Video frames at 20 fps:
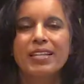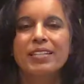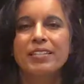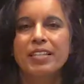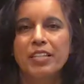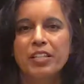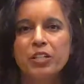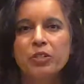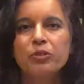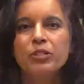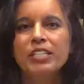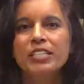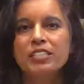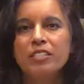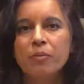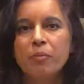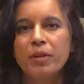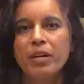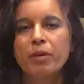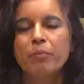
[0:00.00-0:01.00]
that you need
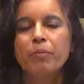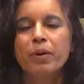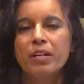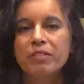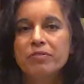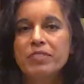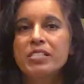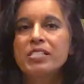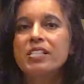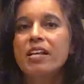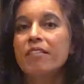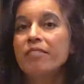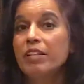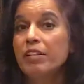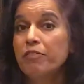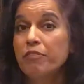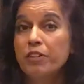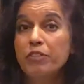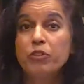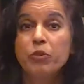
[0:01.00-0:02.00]
to be above the
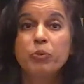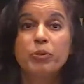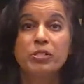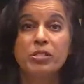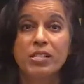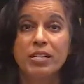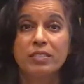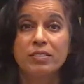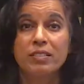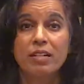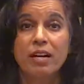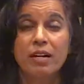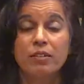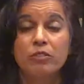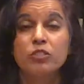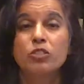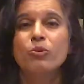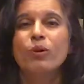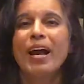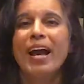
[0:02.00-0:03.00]
75th
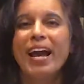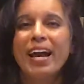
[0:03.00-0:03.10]
percentile to